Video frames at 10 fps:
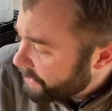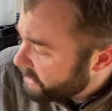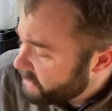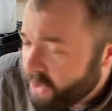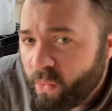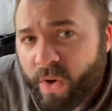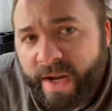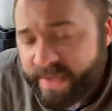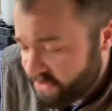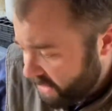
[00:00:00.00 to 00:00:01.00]
So what
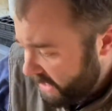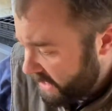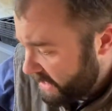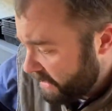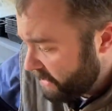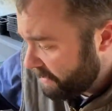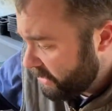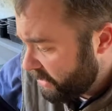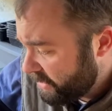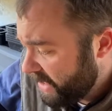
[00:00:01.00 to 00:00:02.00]
I'm
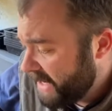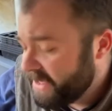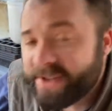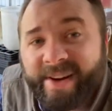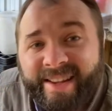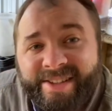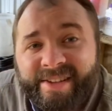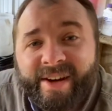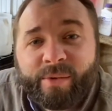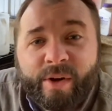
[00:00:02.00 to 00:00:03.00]
trying this year, I'll let you
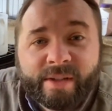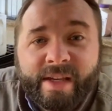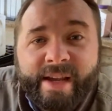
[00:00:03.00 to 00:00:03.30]
know how it works.